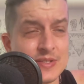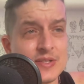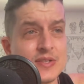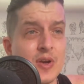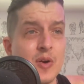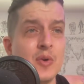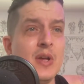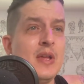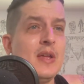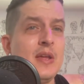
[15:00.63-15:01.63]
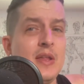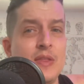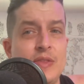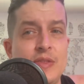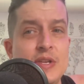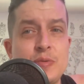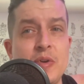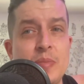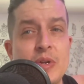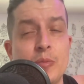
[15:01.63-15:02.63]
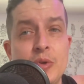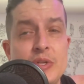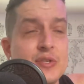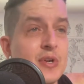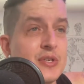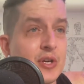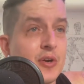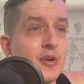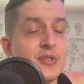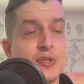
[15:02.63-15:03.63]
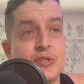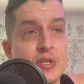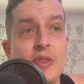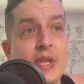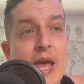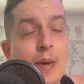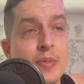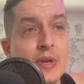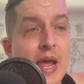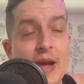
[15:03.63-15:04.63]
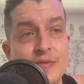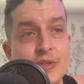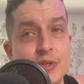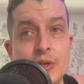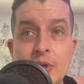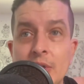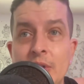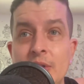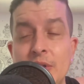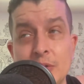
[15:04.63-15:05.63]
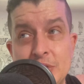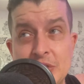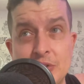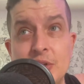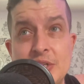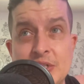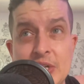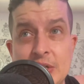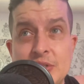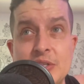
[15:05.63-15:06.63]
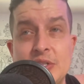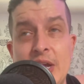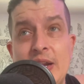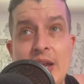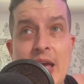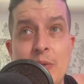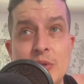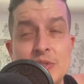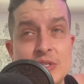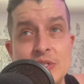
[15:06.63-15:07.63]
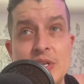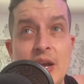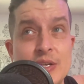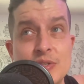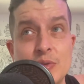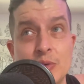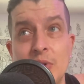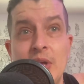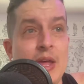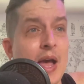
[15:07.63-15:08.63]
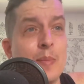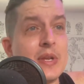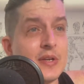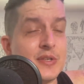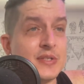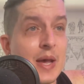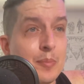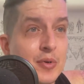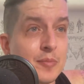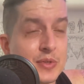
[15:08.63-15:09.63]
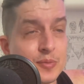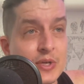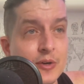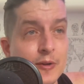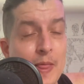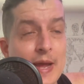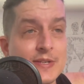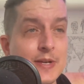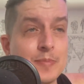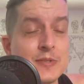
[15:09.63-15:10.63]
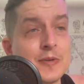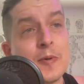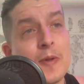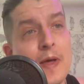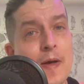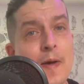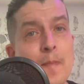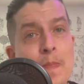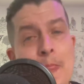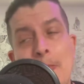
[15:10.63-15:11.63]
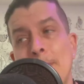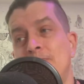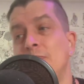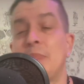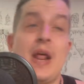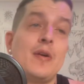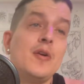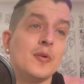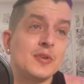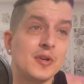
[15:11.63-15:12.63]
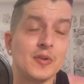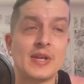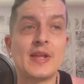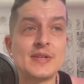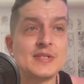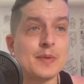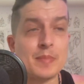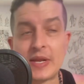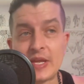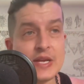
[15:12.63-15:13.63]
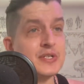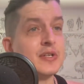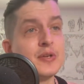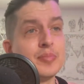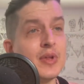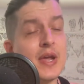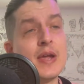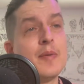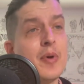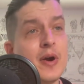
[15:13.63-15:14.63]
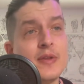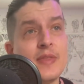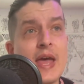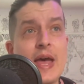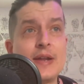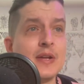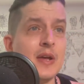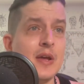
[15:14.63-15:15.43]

So this would have been a really strange occurrence to suddenly happen after, she's 36. She hadn't had one since high school. How many years does that put between her last episode? But I don't know. Like I said, medication could play a part in that.